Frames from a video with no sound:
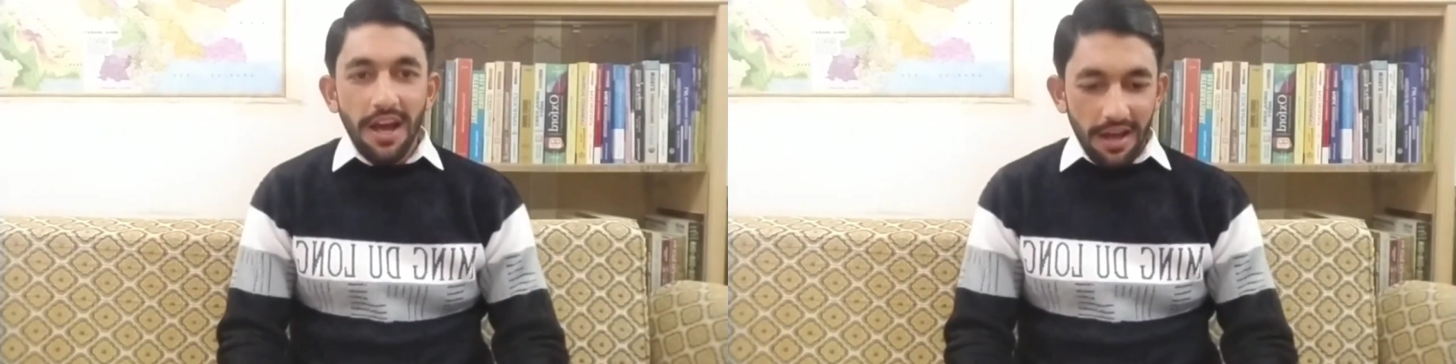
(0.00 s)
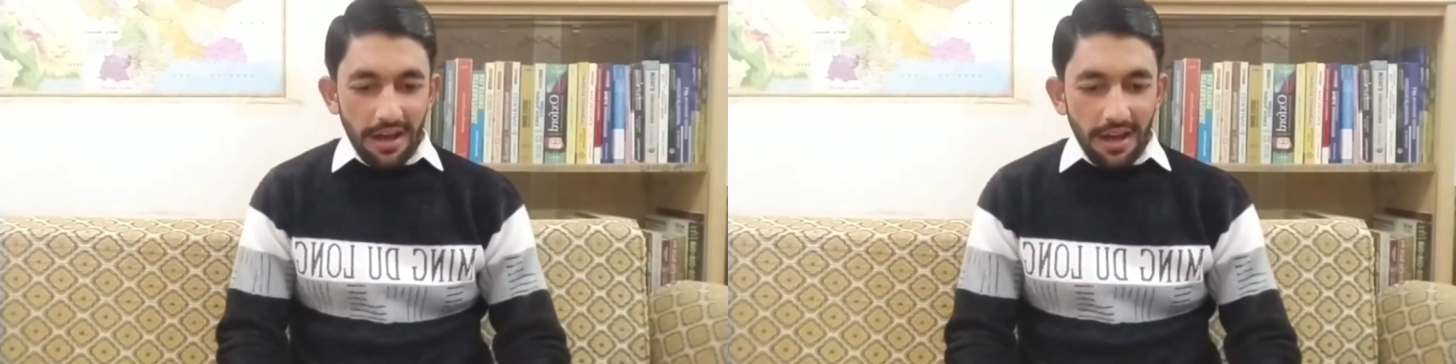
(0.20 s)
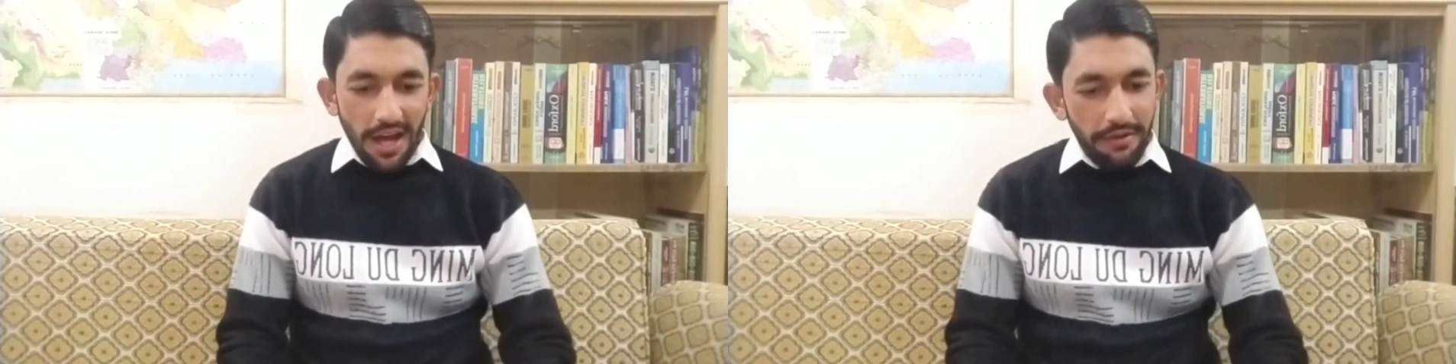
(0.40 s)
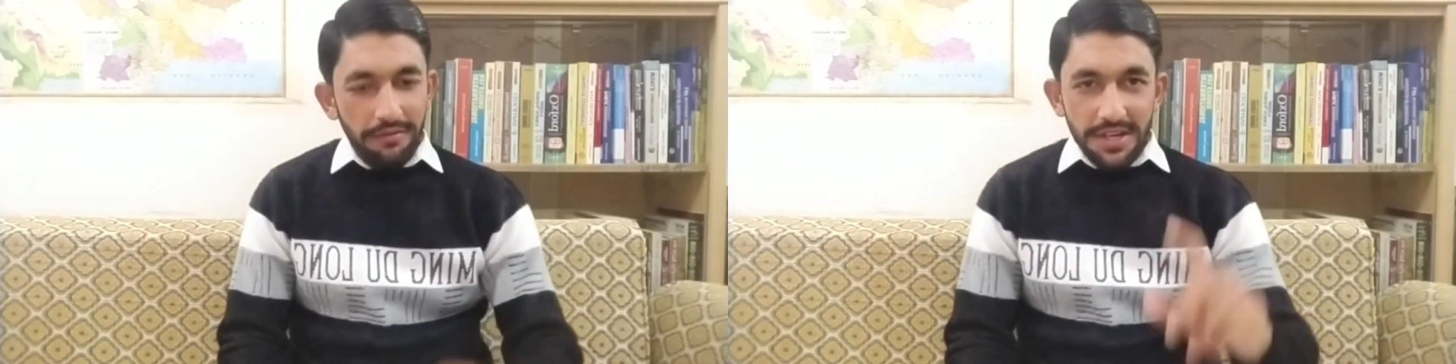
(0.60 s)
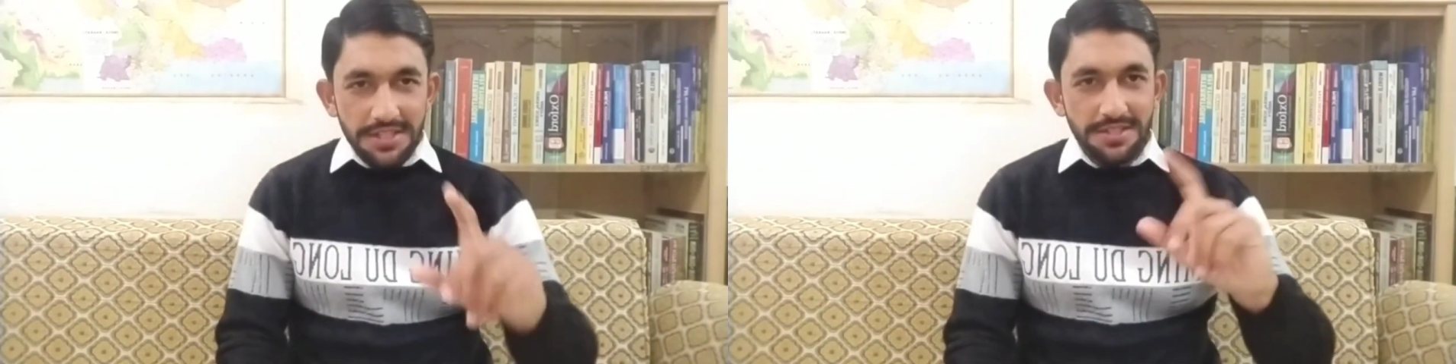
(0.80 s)

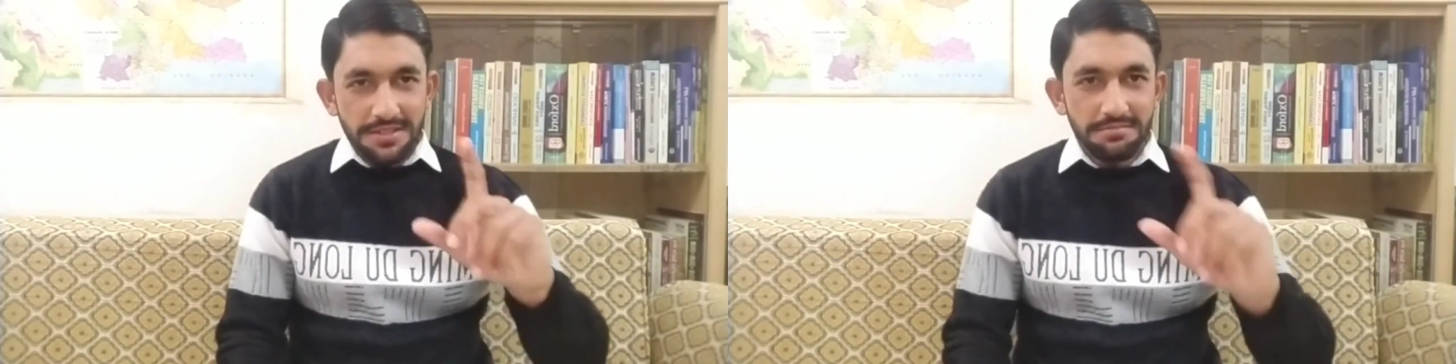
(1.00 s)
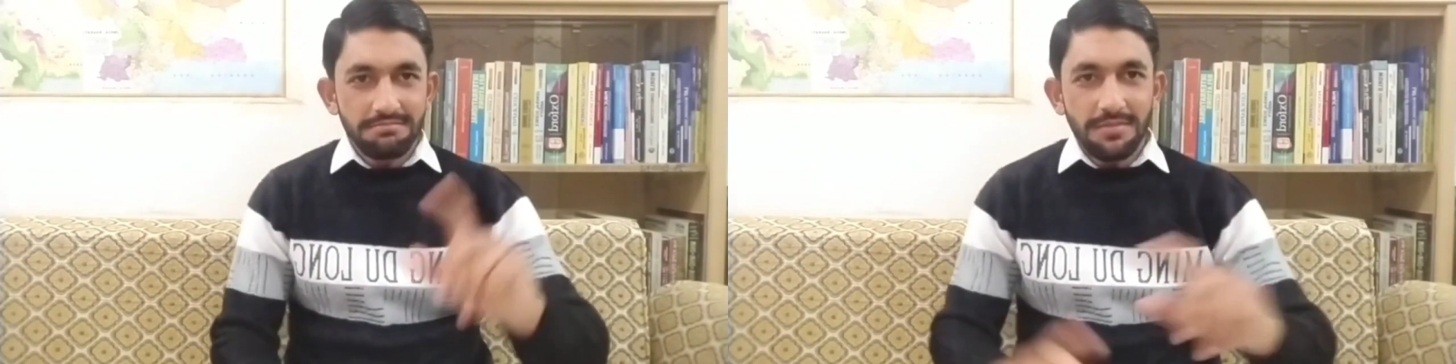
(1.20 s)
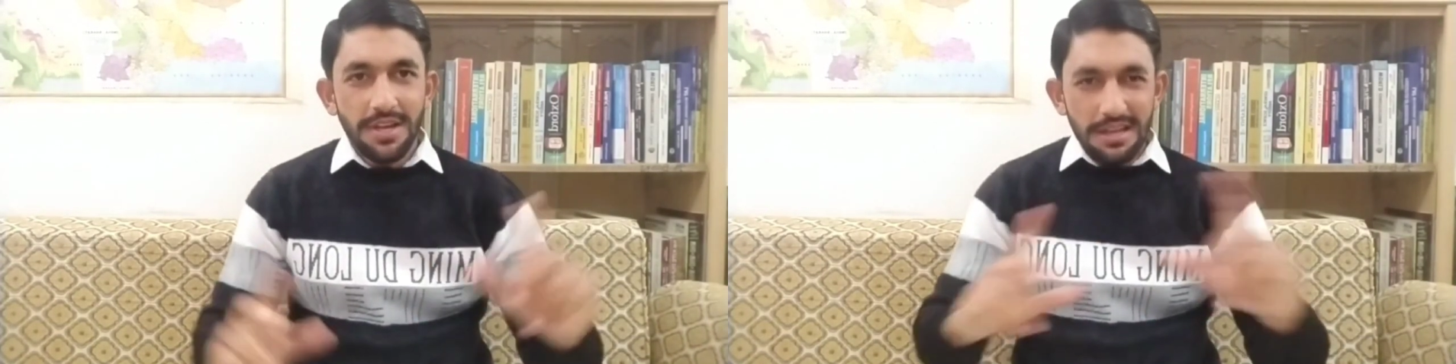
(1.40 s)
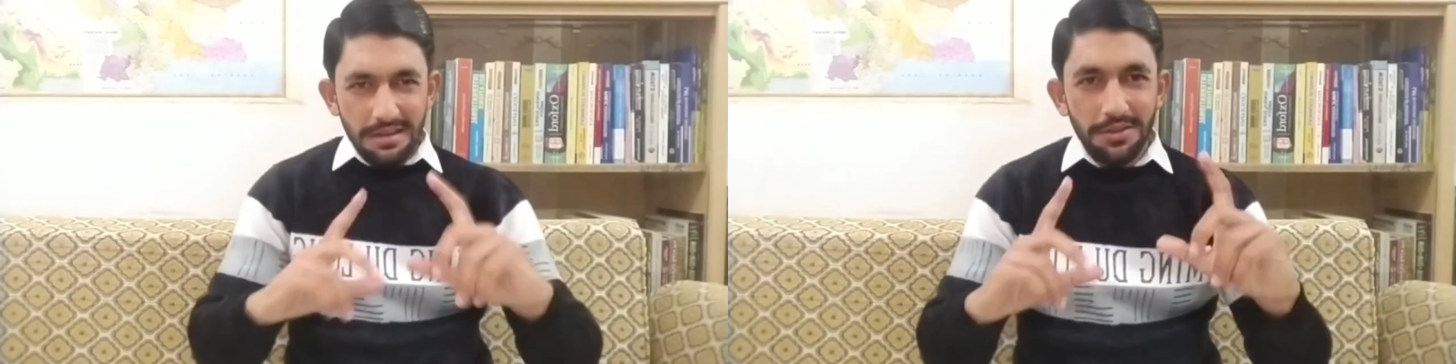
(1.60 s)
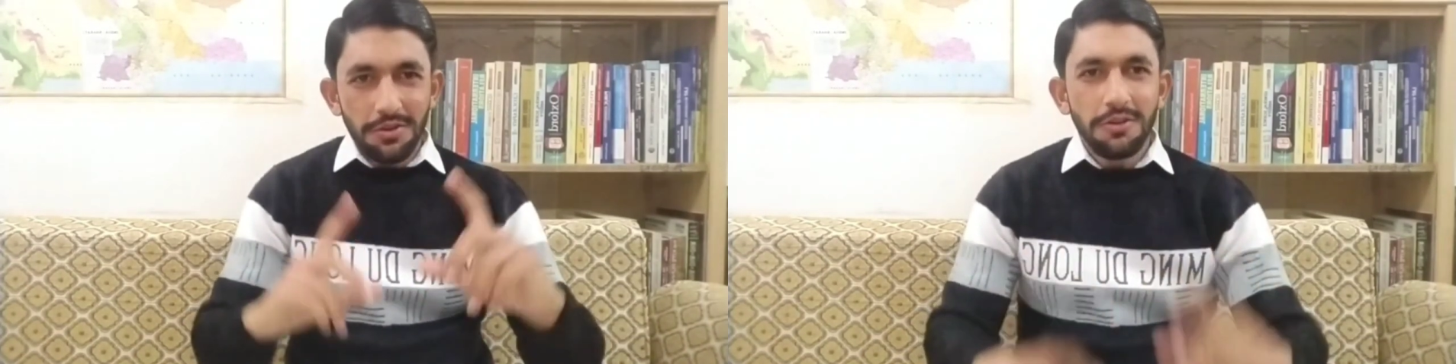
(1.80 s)
However, it's
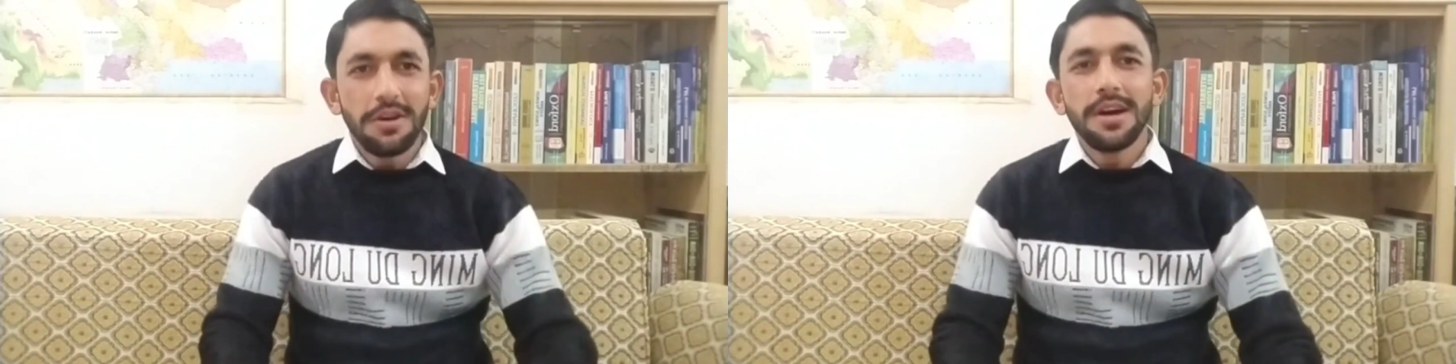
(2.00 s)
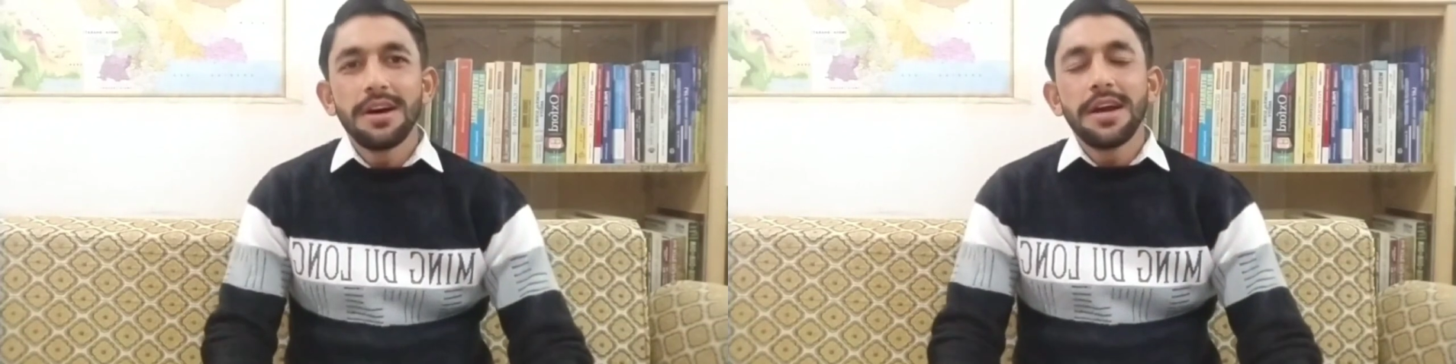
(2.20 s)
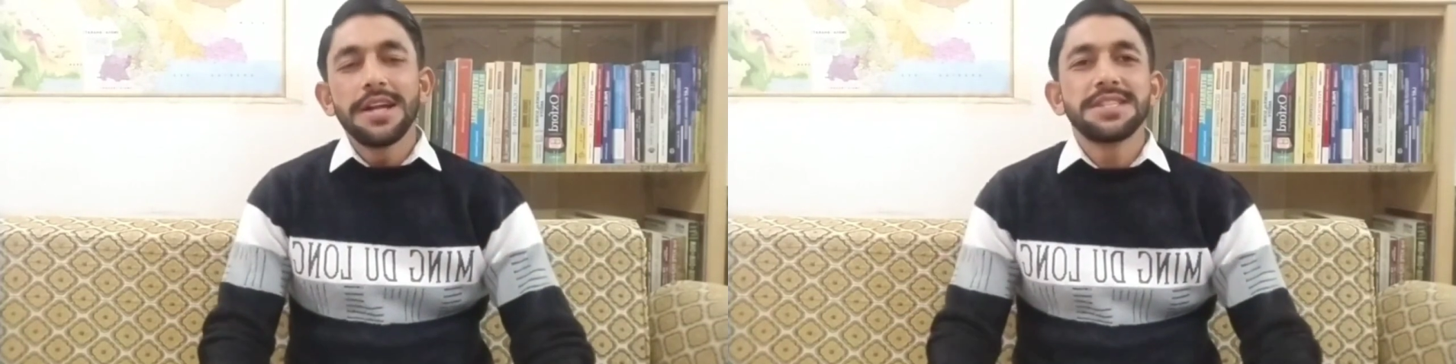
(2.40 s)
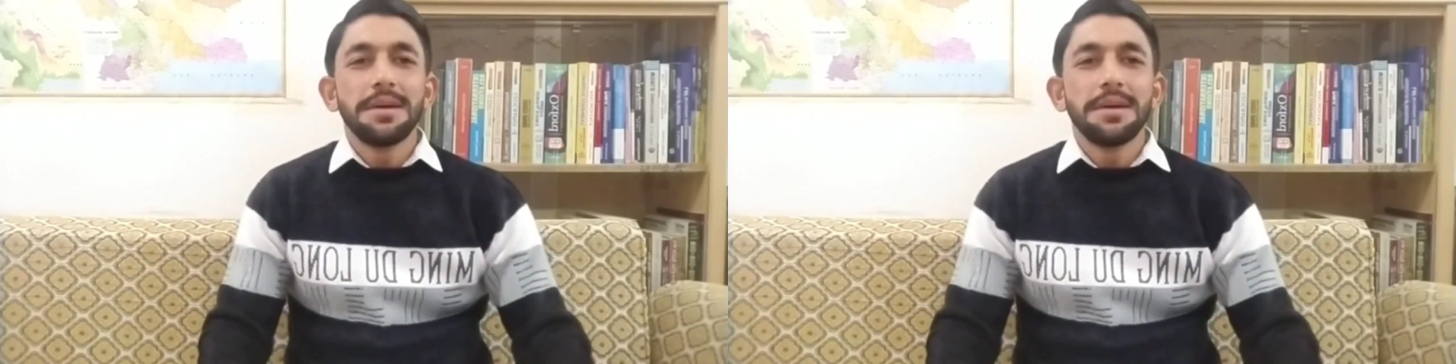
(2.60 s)
it's